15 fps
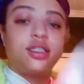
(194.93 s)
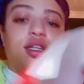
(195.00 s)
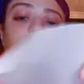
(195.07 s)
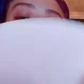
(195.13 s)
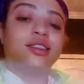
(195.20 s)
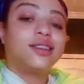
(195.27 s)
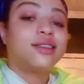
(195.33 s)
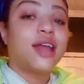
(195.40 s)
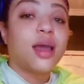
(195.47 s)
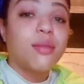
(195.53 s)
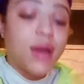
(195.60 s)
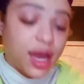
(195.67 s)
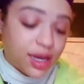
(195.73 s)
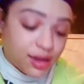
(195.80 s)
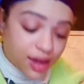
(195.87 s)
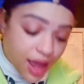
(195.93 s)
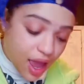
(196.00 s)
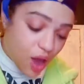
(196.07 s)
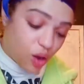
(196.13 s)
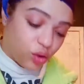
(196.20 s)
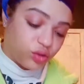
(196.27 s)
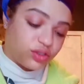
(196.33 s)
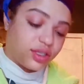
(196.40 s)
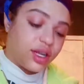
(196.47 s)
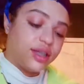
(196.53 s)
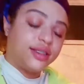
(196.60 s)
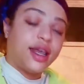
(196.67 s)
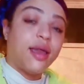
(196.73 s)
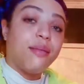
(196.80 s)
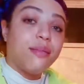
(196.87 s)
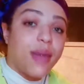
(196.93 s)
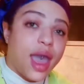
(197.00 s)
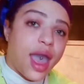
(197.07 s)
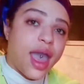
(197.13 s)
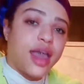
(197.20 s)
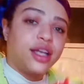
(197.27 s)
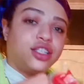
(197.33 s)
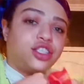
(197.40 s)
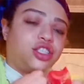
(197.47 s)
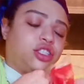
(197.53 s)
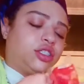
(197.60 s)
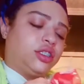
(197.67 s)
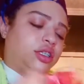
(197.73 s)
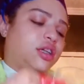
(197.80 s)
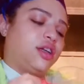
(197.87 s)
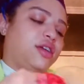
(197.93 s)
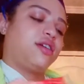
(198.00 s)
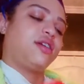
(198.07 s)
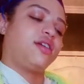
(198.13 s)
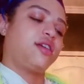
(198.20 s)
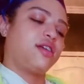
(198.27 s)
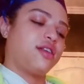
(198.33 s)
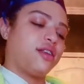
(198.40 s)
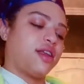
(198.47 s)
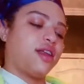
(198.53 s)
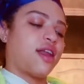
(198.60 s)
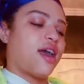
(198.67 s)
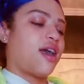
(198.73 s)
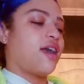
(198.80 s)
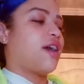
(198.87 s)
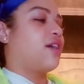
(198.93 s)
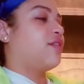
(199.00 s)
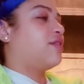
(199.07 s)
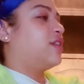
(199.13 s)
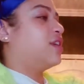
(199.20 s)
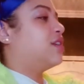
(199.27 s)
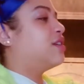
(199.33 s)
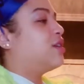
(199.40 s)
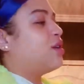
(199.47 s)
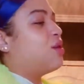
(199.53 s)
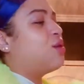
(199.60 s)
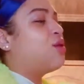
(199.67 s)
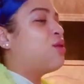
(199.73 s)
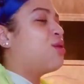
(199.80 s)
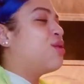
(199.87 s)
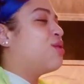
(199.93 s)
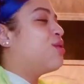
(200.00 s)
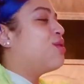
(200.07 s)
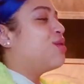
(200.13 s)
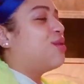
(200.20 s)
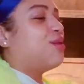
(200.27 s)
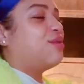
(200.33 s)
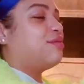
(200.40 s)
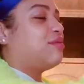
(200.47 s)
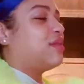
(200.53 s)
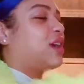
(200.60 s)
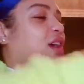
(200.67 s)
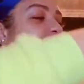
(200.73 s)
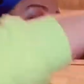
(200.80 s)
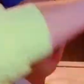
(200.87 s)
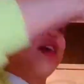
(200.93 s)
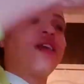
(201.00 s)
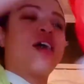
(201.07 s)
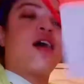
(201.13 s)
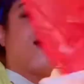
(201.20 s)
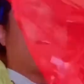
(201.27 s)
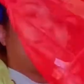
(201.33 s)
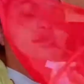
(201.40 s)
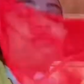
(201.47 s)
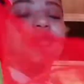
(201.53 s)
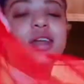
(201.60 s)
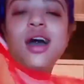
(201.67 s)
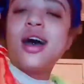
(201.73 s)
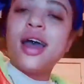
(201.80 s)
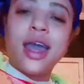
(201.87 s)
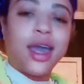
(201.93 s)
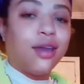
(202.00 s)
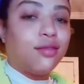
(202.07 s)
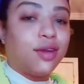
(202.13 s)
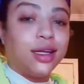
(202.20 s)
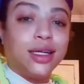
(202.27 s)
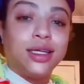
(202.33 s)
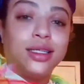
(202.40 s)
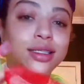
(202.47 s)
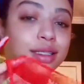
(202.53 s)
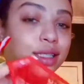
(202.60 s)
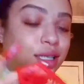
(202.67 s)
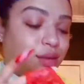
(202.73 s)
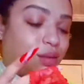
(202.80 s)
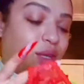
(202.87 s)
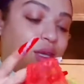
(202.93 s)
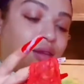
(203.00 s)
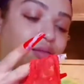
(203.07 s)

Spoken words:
Just like my nails, they match. And I have the, ooh. Girl, y'all ain't ready to see me.